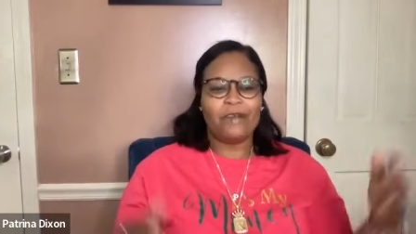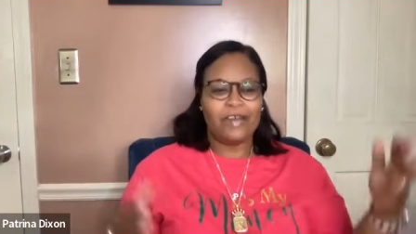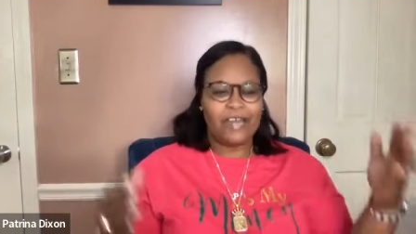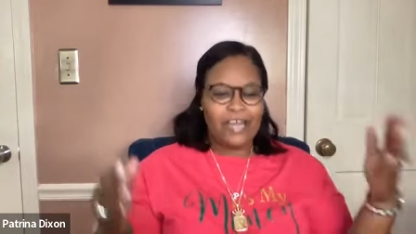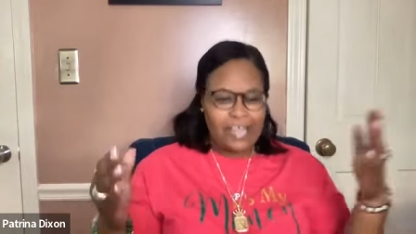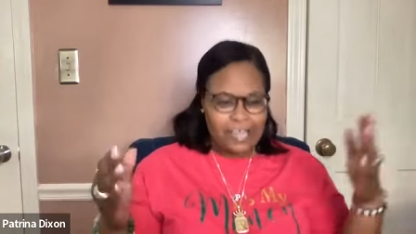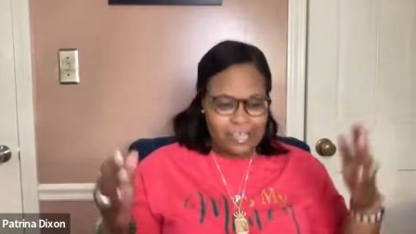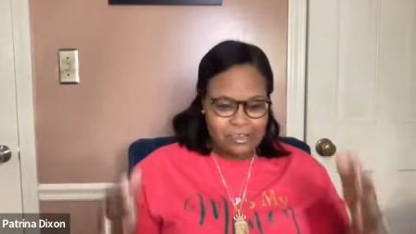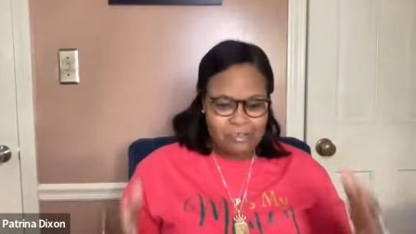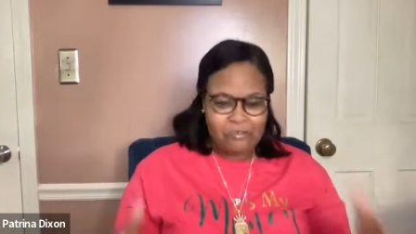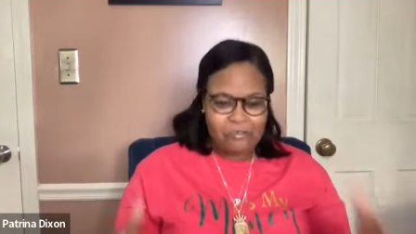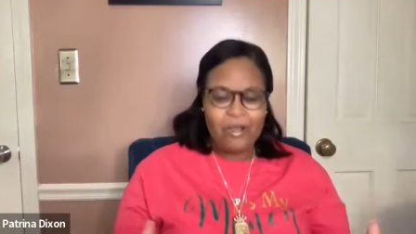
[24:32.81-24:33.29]

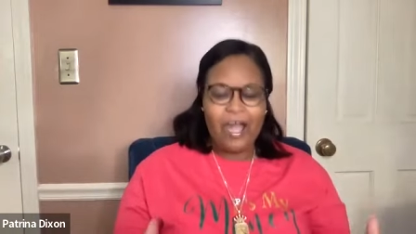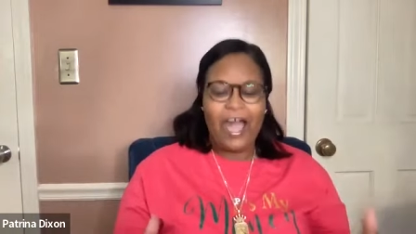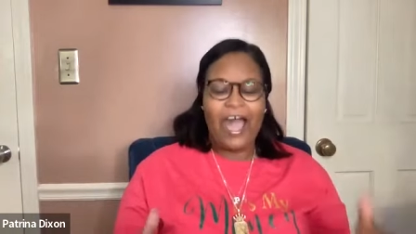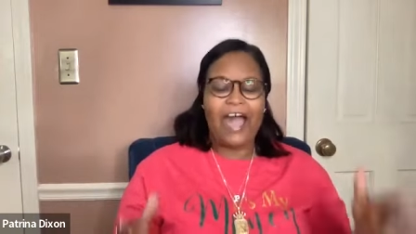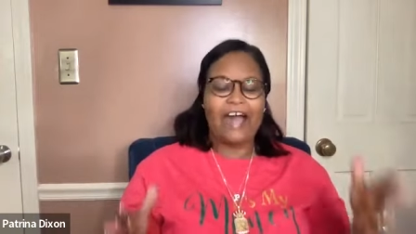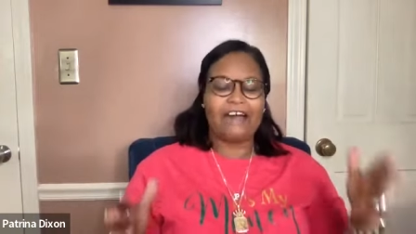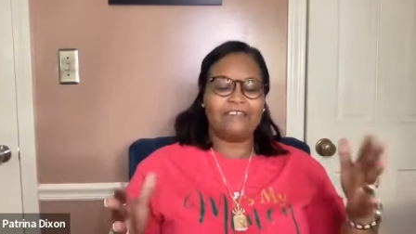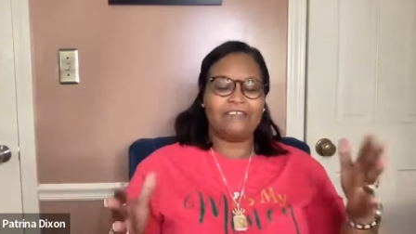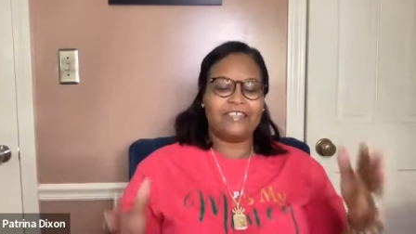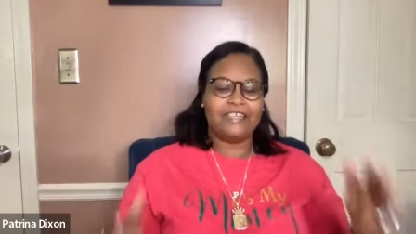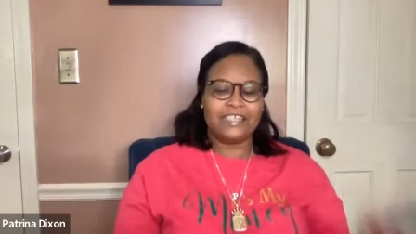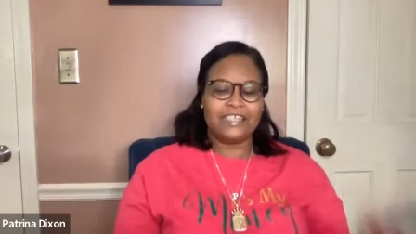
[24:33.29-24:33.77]
but you
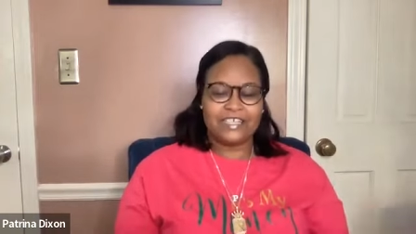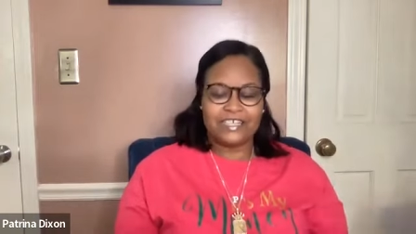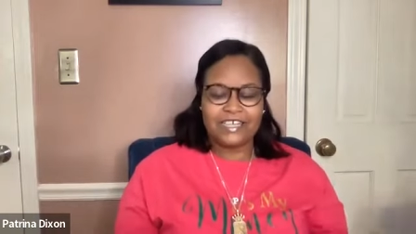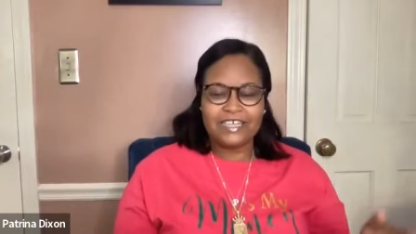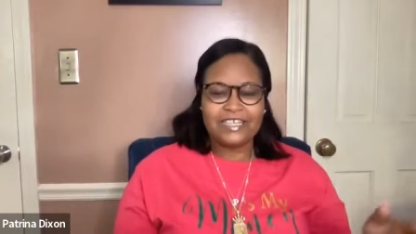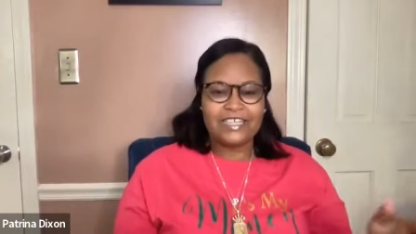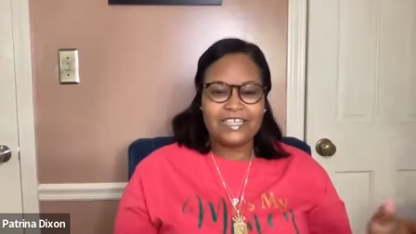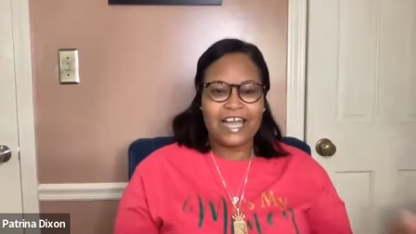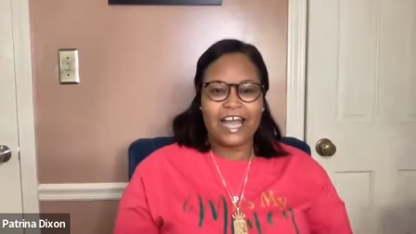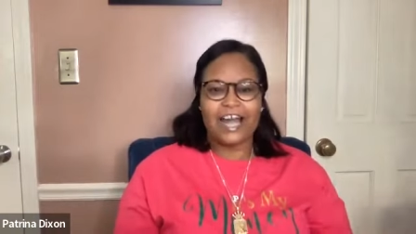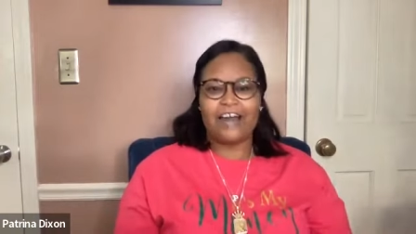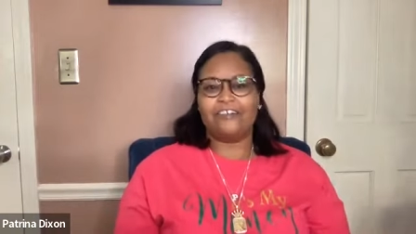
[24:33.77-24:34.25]
have to
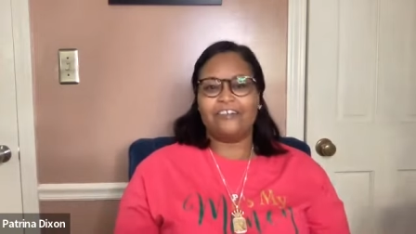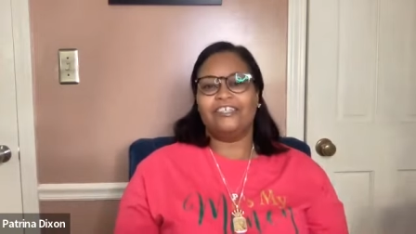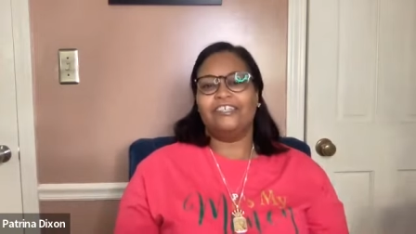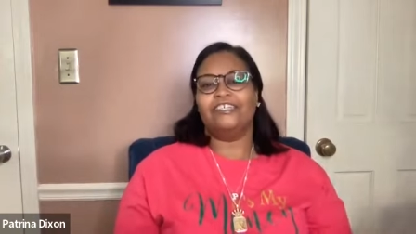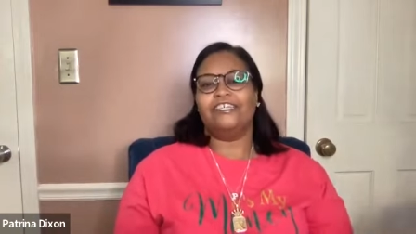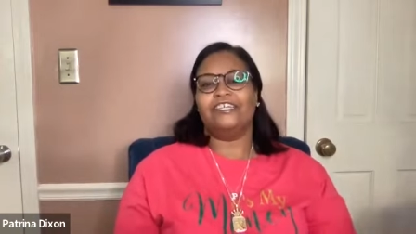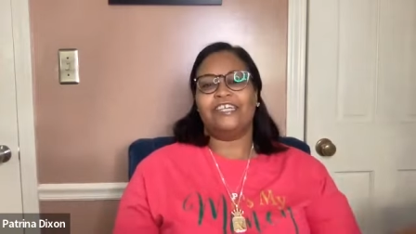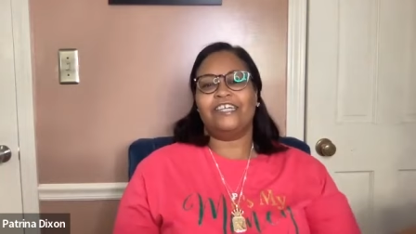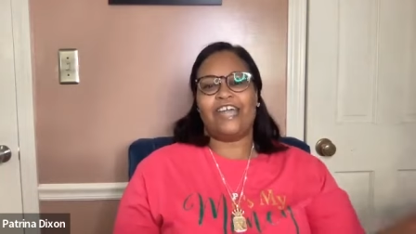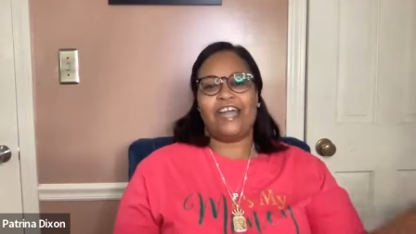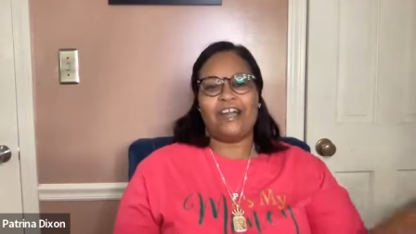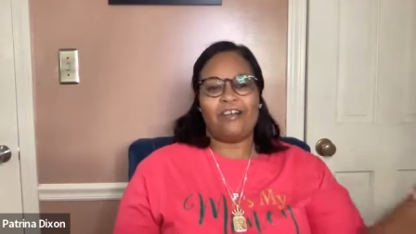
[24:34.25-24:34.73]
sit down and
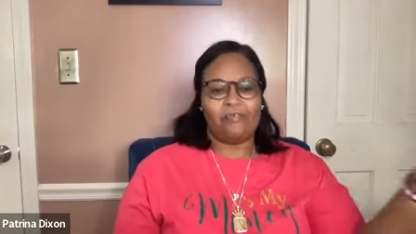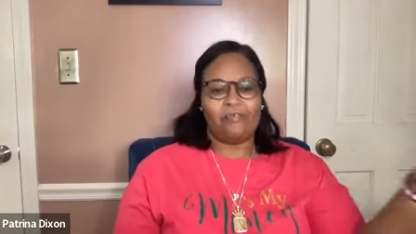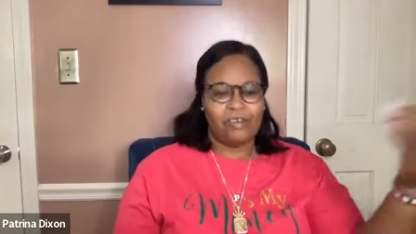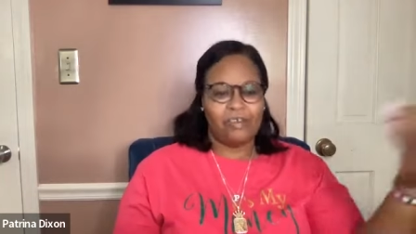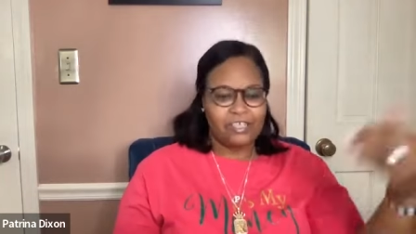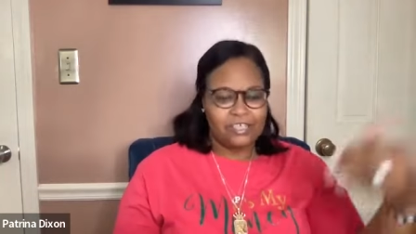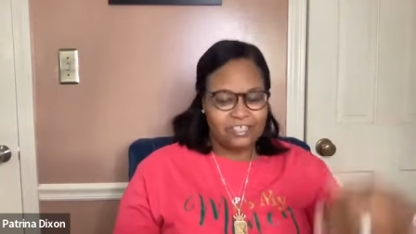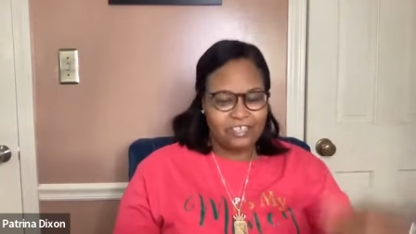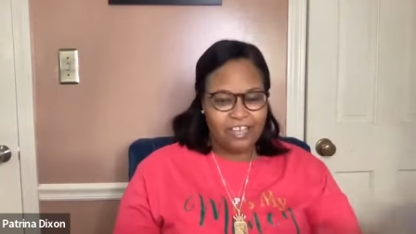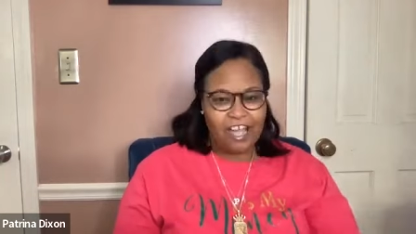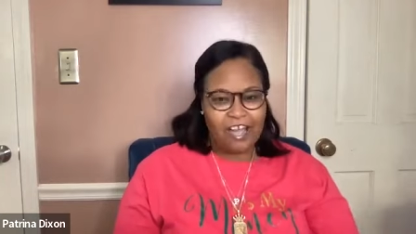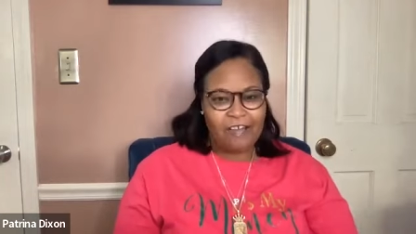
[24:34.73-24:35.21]
look at
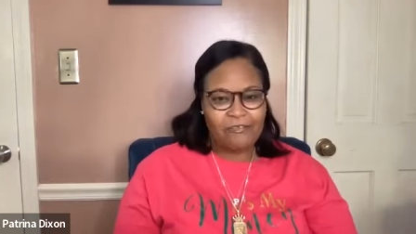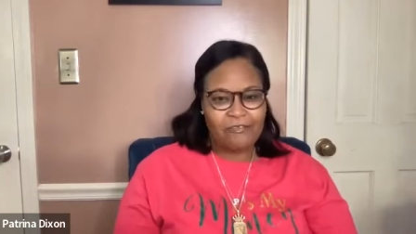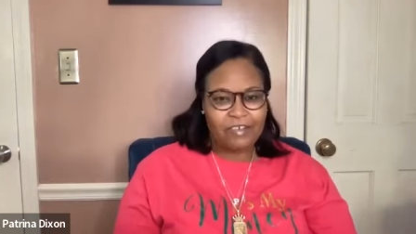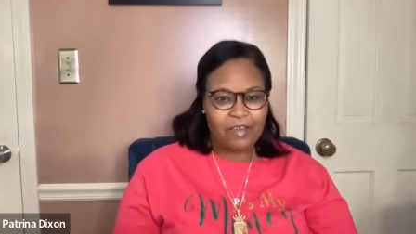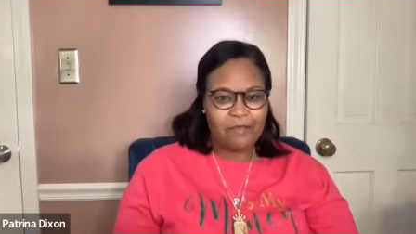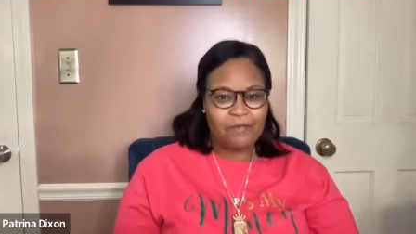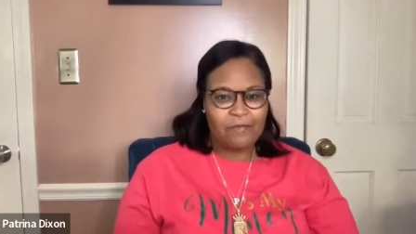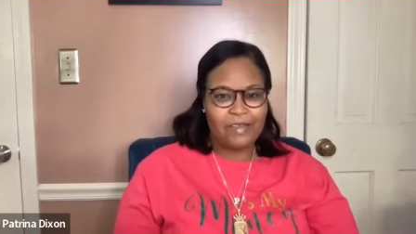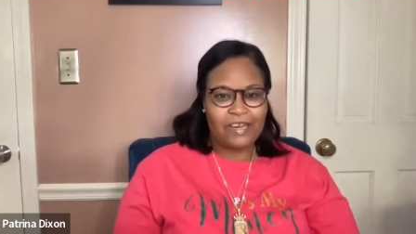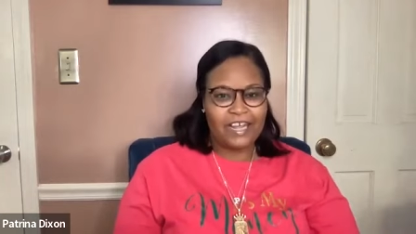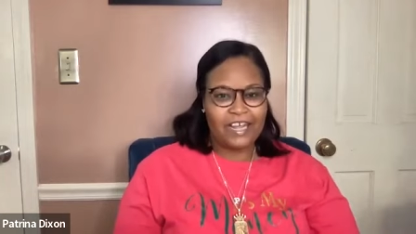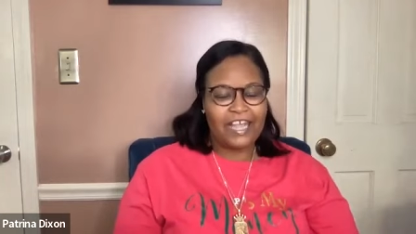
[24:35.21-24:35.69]
what you have
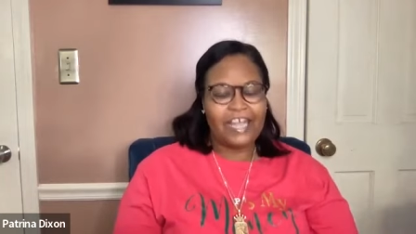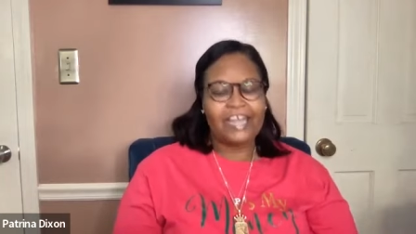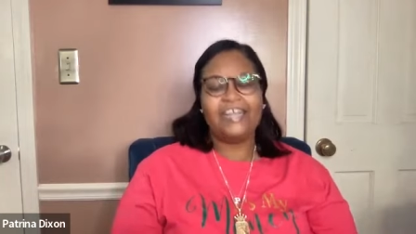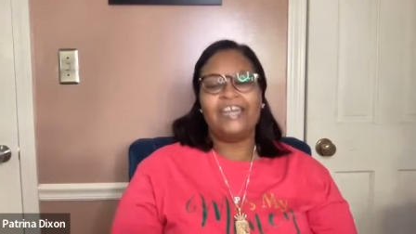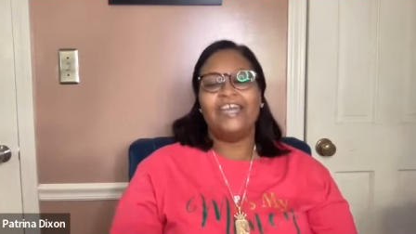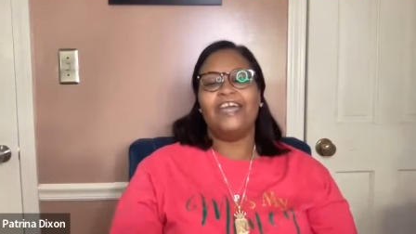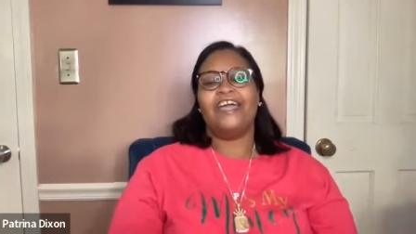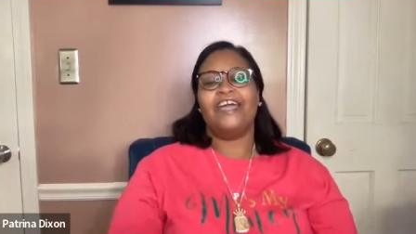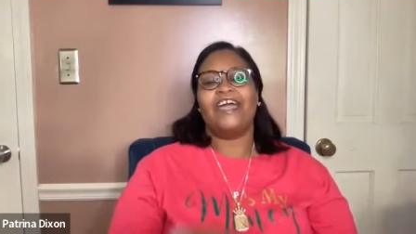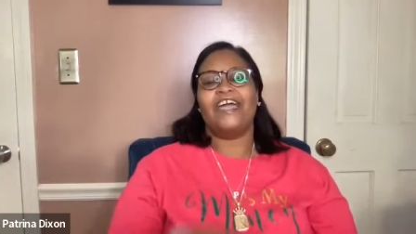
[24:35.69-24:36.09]
coming in